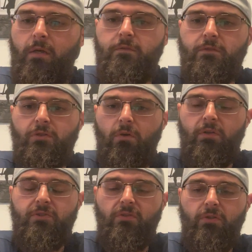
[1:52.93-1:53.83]
So
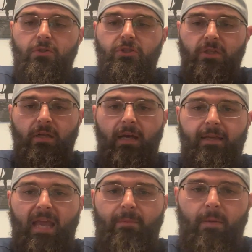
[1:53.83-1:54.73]
the solution I
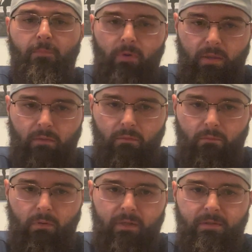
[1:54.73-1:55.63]
came up with
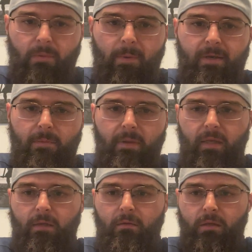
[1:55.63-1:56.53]
was going to
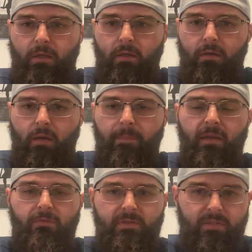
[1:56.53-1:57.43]
be a
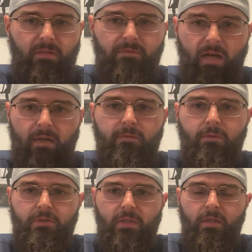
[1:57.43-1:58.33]
P365,
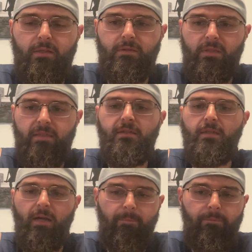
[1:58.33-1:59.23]
which I think is a decent
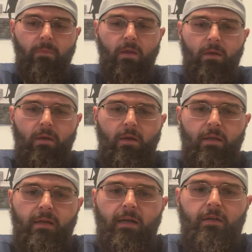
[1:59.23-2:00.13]
gun.
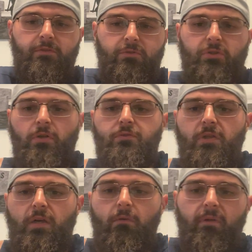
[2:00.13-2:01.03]
And then I also chose
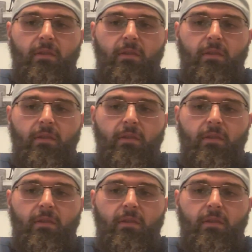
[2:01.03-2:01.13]
to go with a